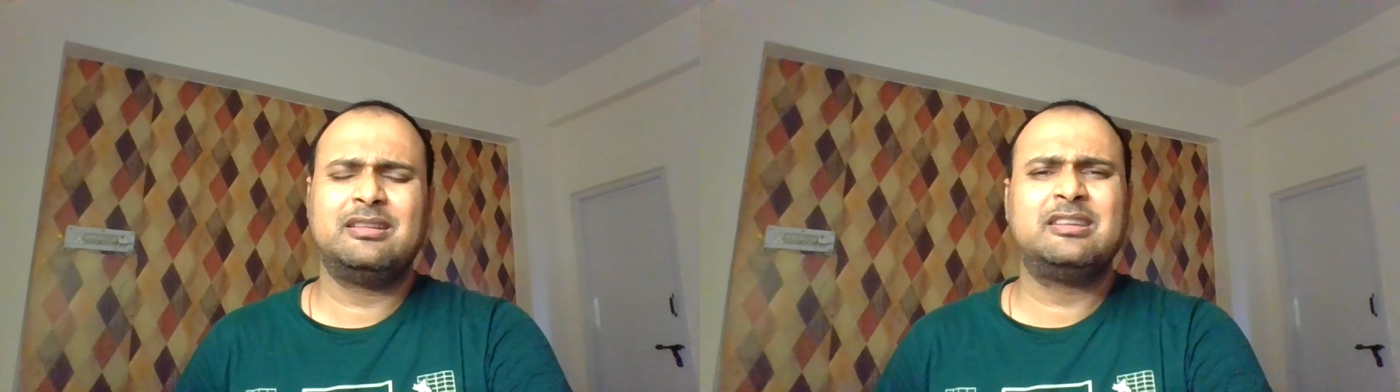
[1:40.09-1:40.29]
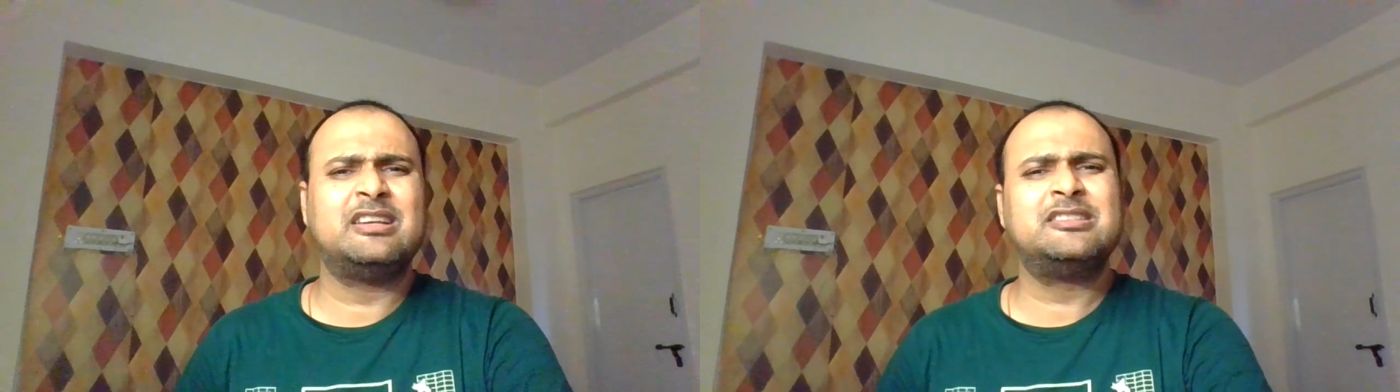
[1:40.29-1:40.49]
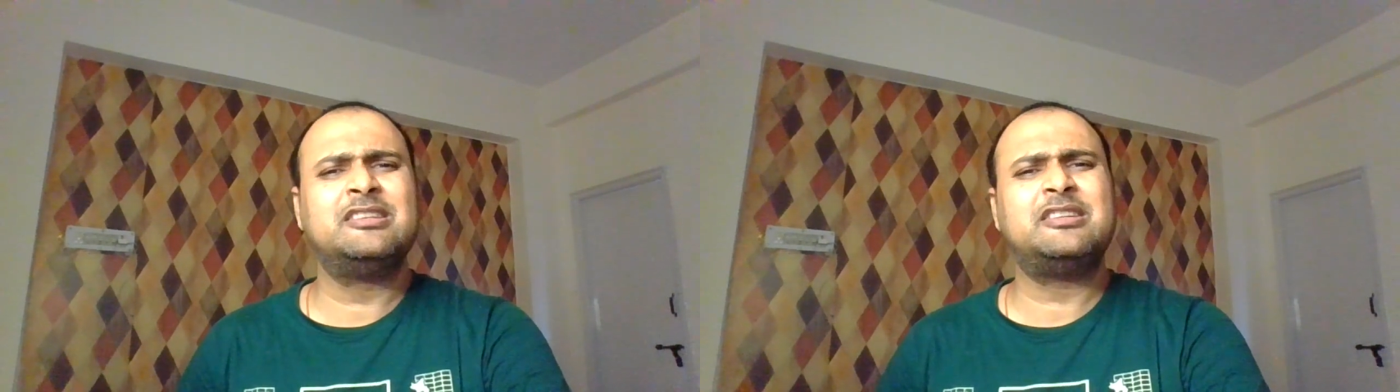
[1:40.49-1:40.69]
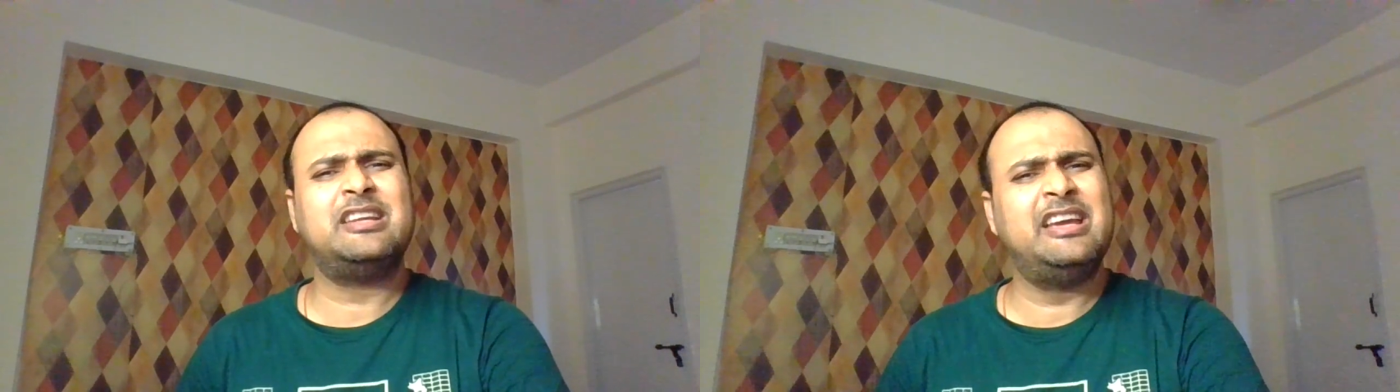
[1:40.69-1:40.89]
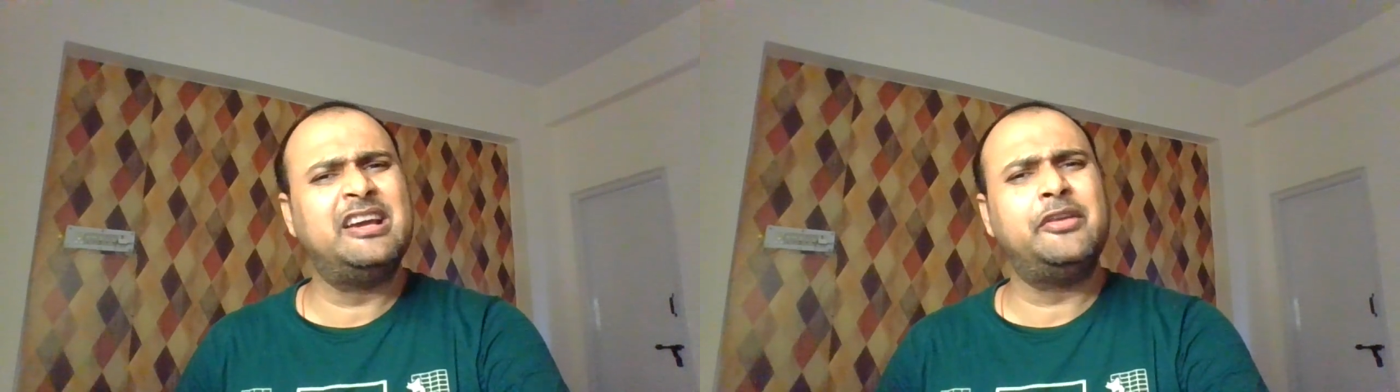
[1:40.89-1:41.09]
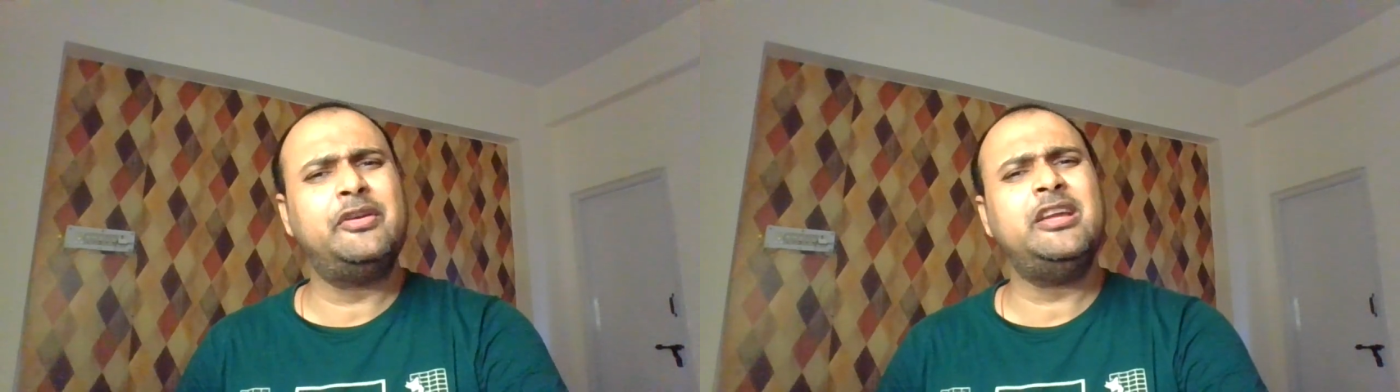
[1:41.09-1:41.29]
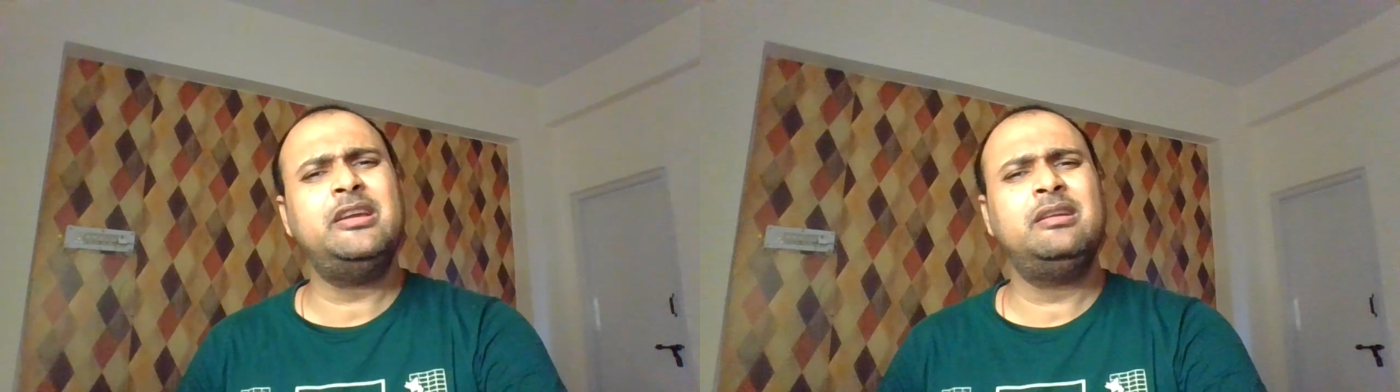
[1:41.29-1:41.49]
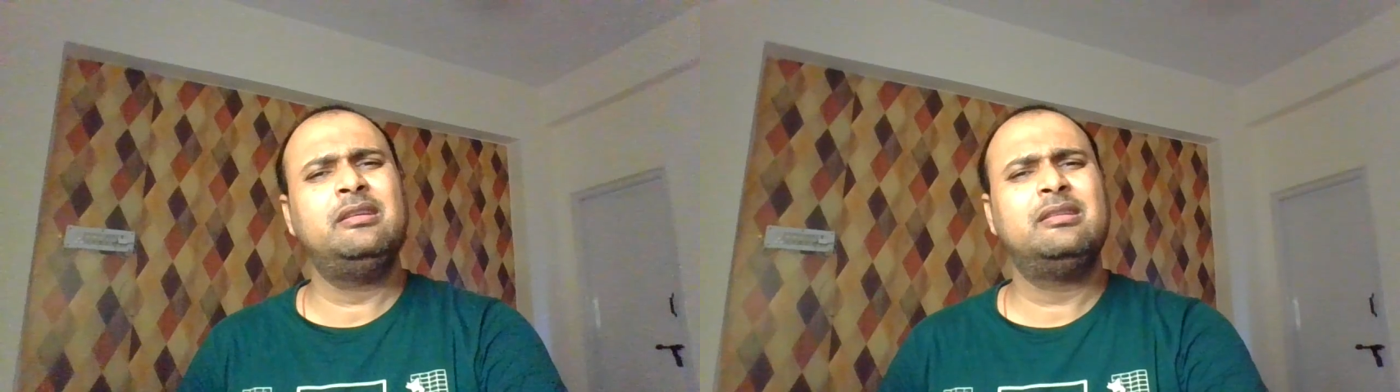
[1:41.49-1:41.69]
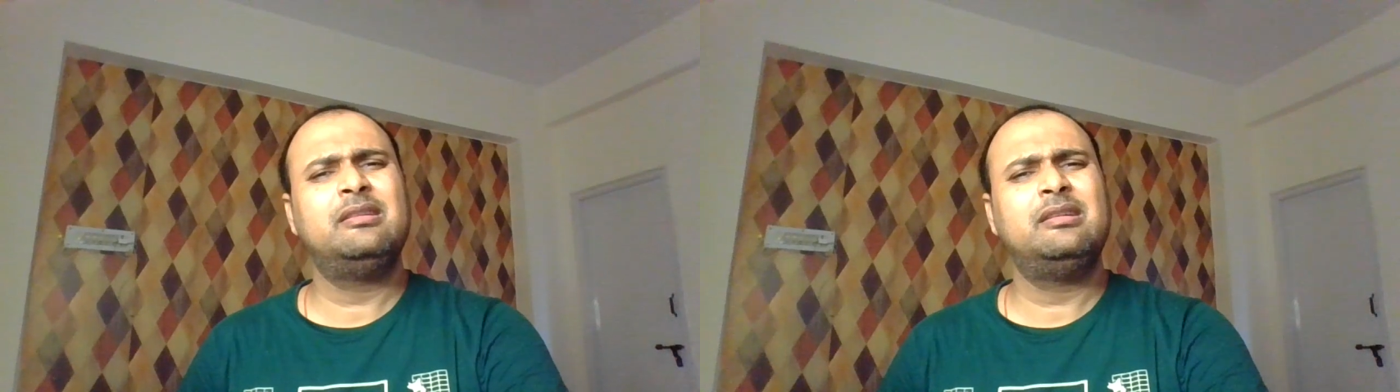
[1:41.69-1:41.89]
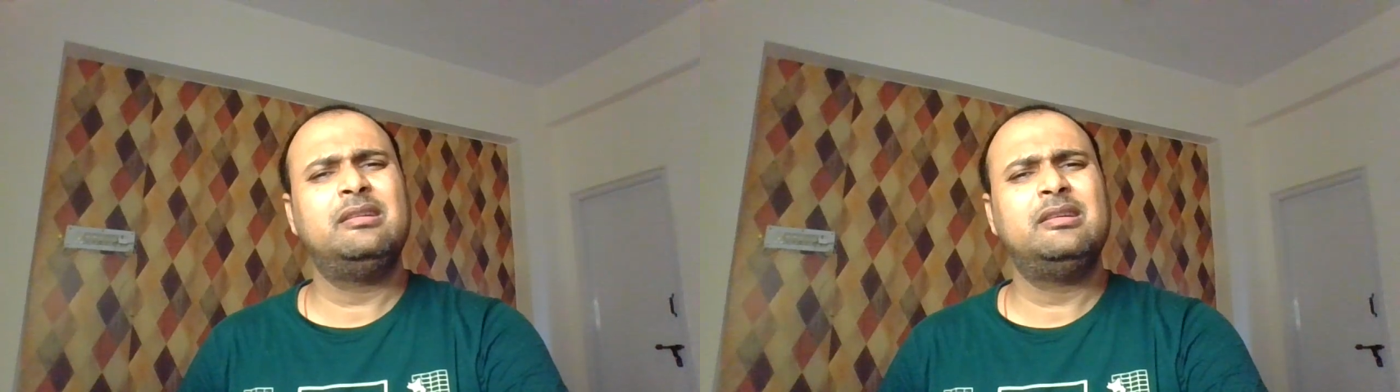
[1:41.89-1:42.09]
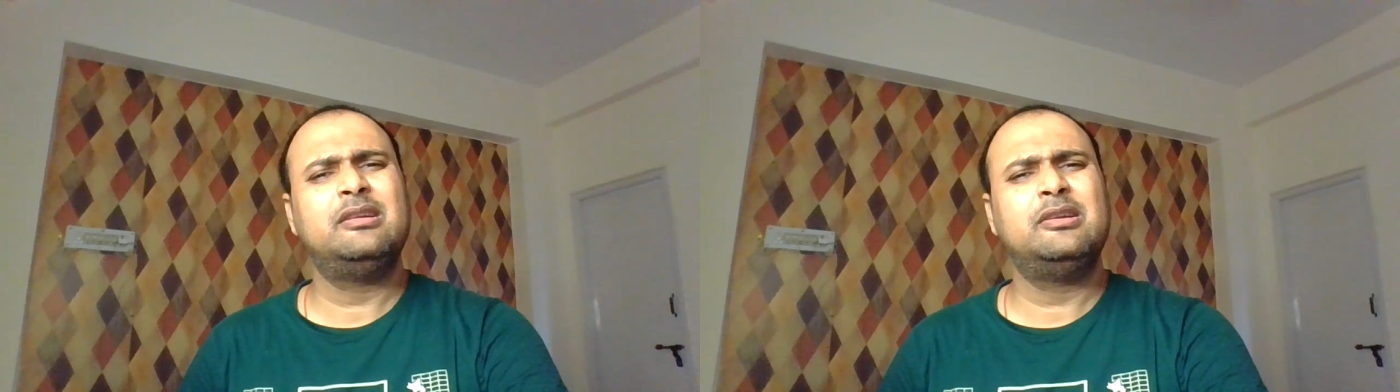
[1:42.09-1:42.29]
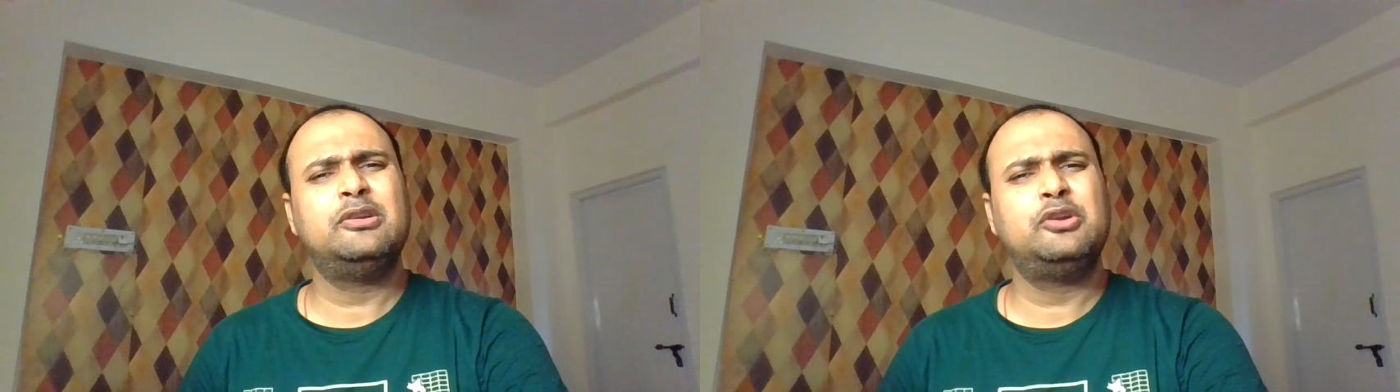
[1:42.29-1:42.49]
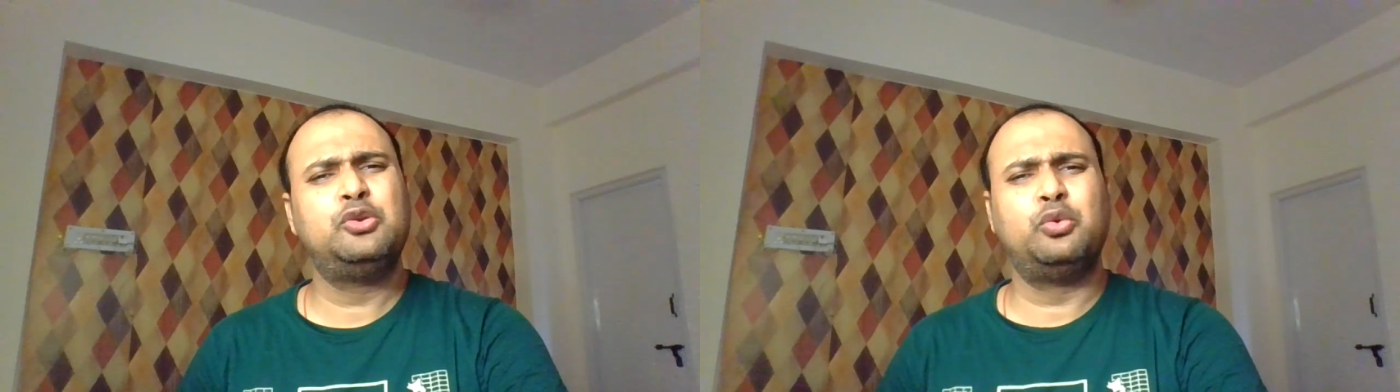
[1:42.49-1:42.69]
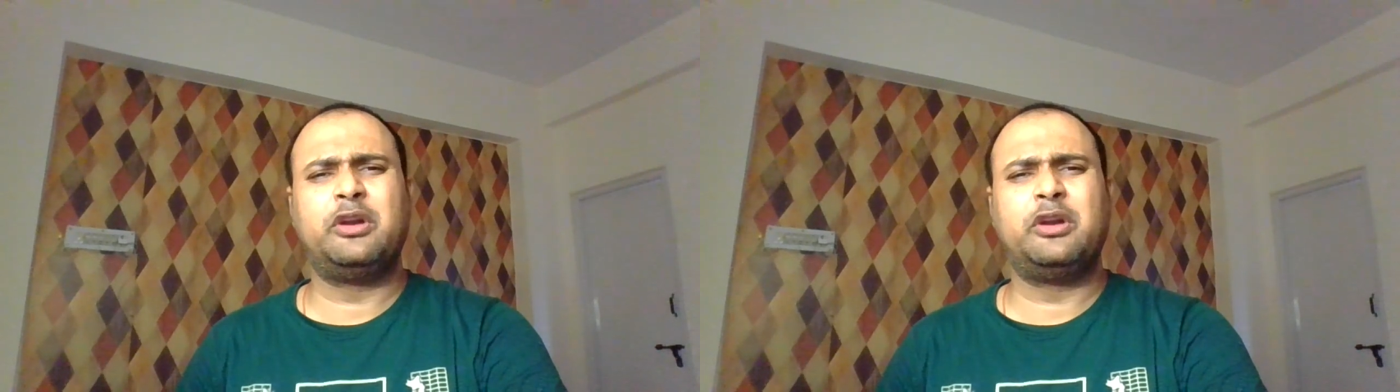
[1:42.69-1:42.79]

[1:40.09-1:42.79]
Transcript: doesn't agree to